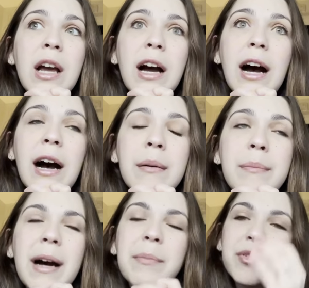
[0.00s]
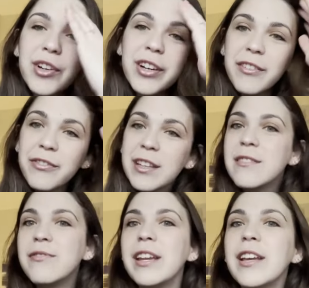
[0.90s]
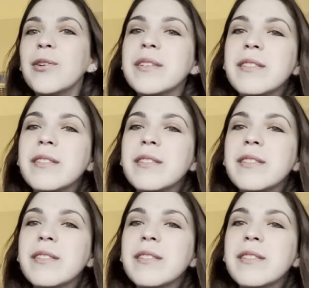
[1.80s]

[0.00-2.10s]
But I'm sorry if this video was a